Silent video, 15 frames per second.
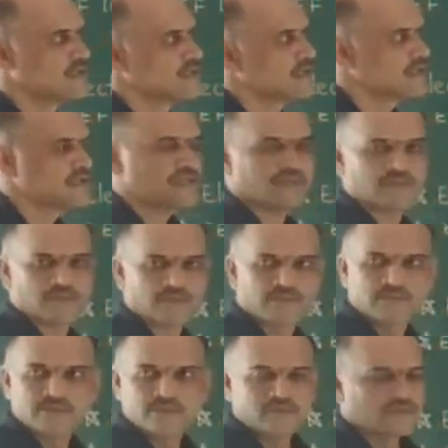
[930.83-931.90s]
Now
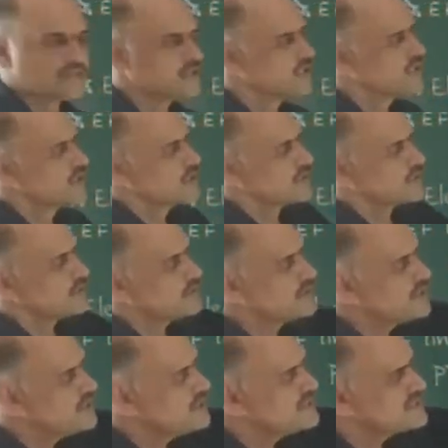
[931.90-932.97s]

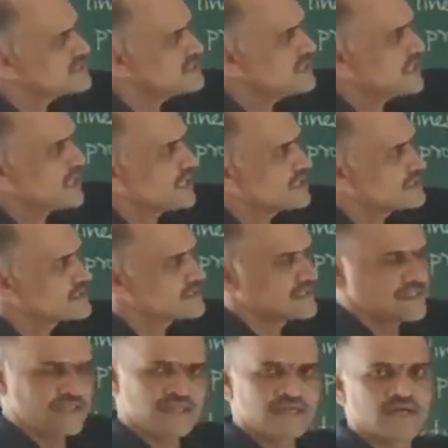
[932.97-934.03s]
these lines
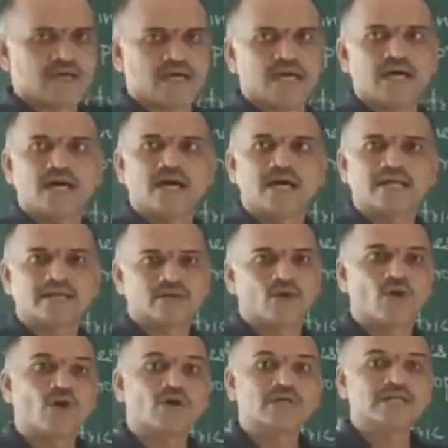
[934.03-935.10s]
are
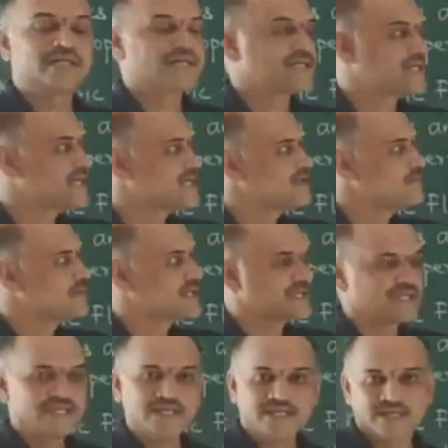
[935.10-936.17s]
not real
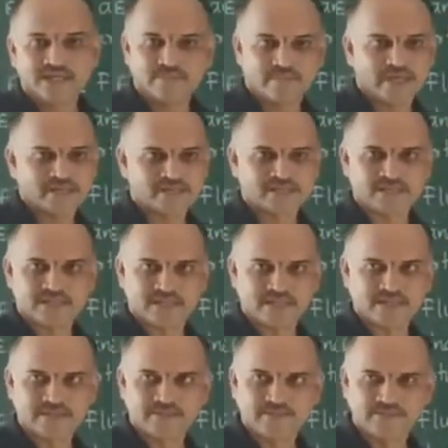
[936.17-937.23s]
but
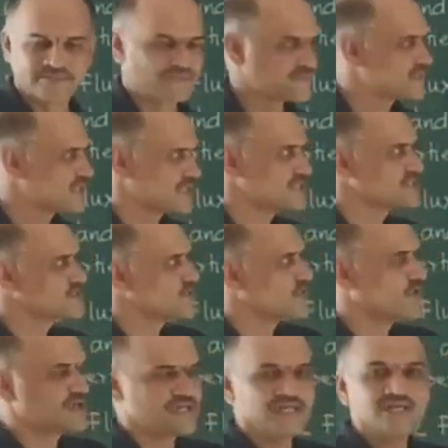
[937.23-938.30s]
imaginary. It's
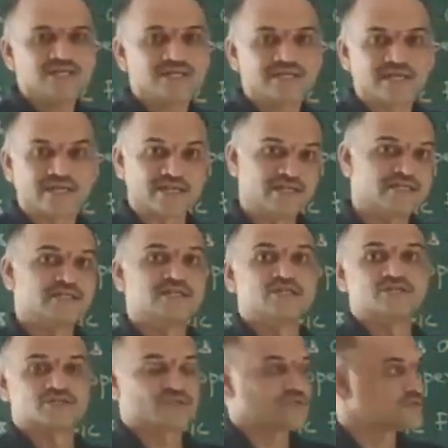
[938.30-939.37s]
not real.
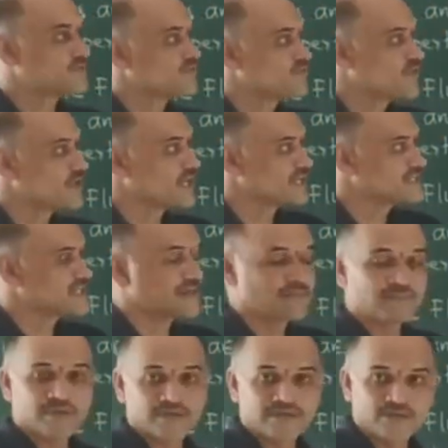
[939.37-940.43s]
So for
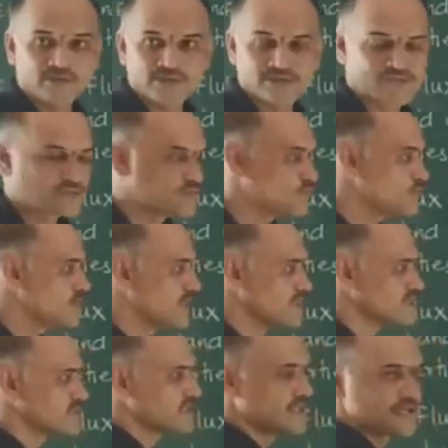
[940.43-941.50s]
example, during school
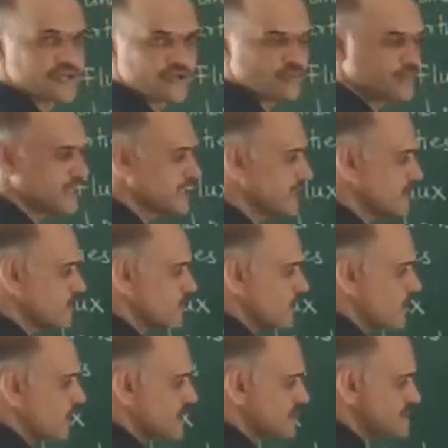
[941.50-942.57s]
days you might have
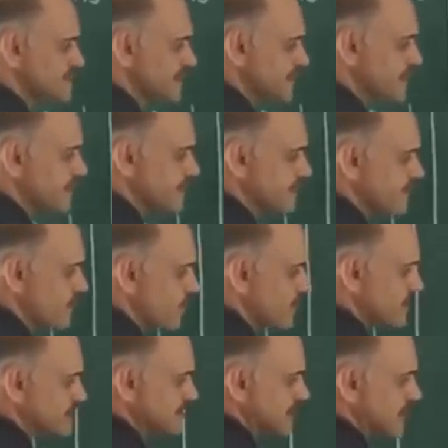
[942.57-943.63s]
drawn scenery
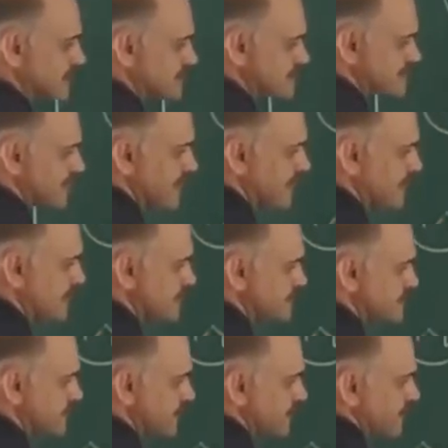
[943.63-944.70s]
drawings like this. Hill
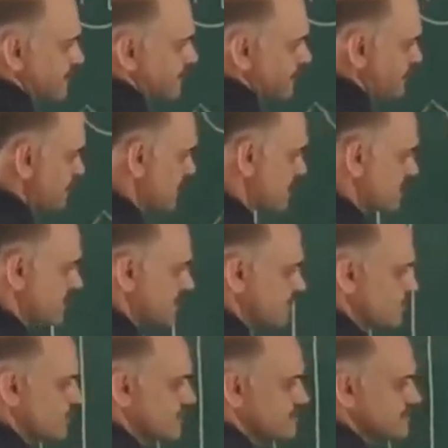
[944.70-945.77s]
is there, then
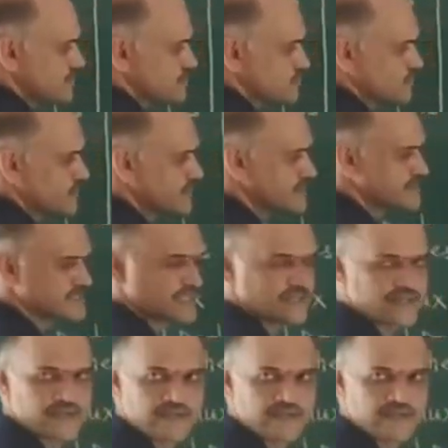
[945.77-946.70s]
you will be showing sun,